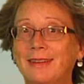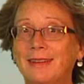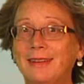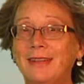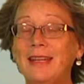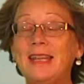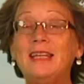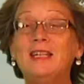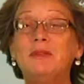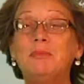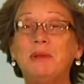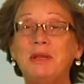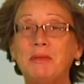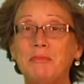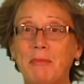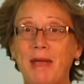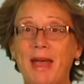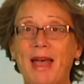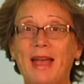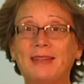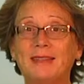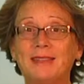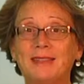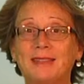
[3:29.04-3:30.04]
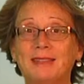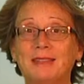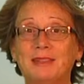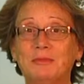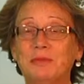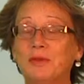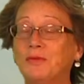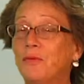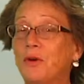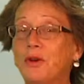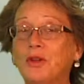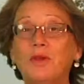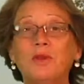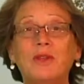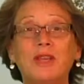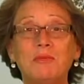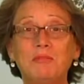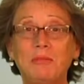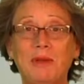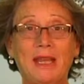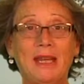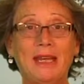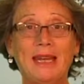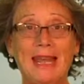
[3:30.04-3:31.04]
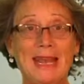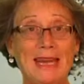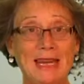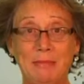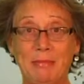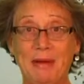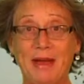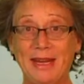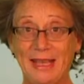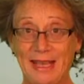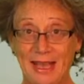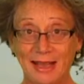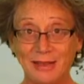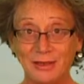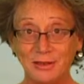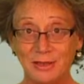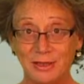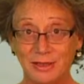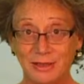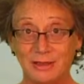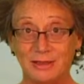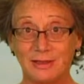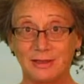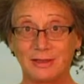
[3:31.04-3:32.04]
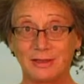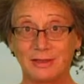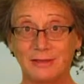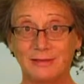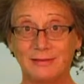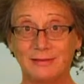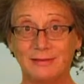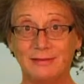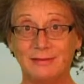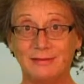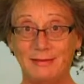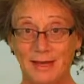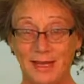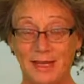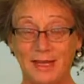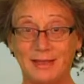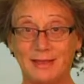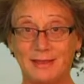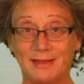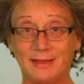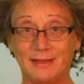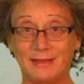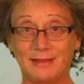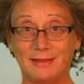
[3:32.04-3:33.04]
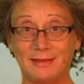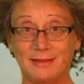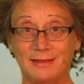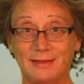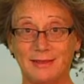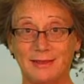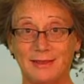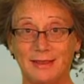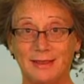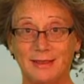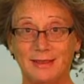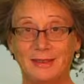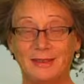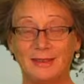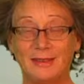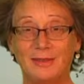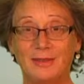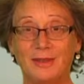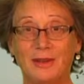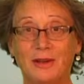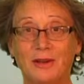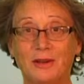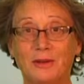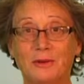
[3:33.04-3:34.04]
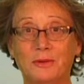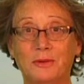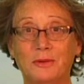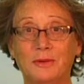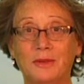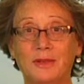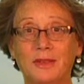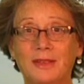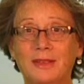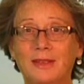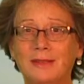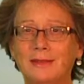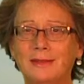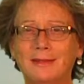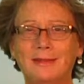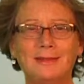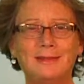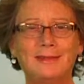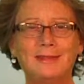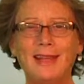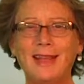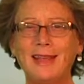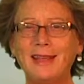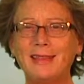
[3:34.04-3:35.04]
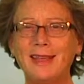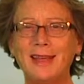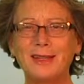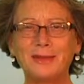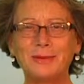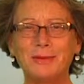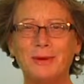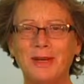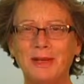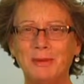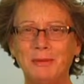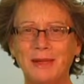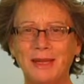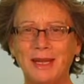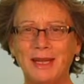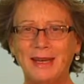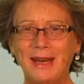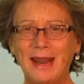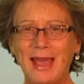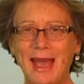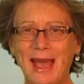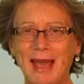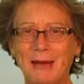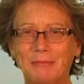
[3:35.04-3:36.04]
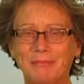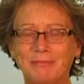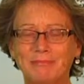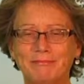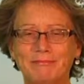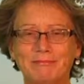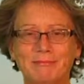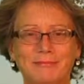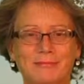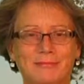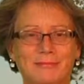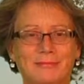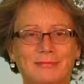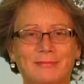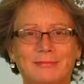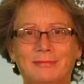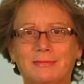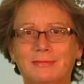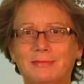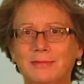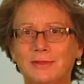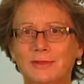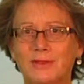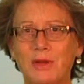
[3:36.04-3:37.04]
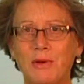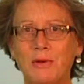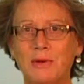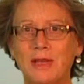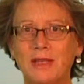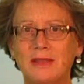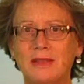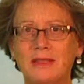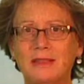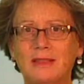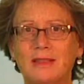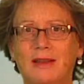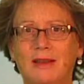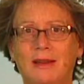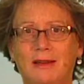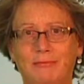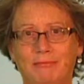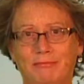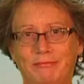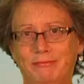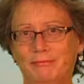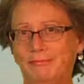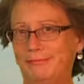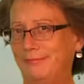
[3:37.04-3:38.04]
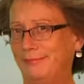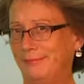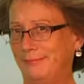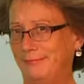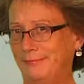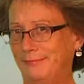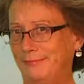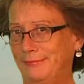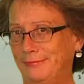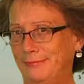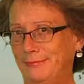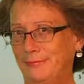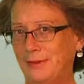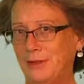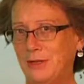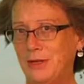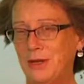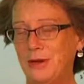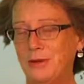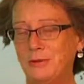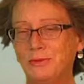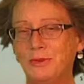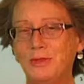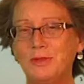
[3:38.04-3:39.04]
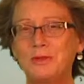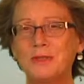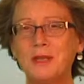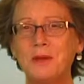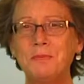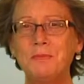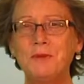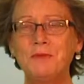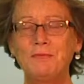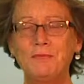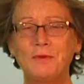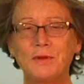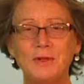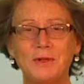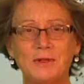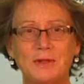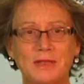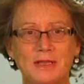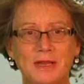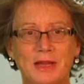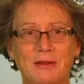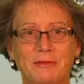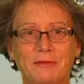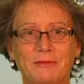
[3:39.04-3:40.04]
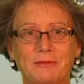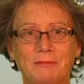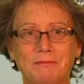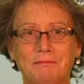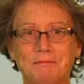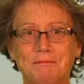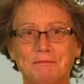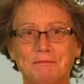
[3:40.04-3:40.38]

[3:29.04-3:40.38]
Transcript: need to be met before you can meet anybody else's needs. So take that 20-minute nap, soak in the tub, you know, do something for yourself.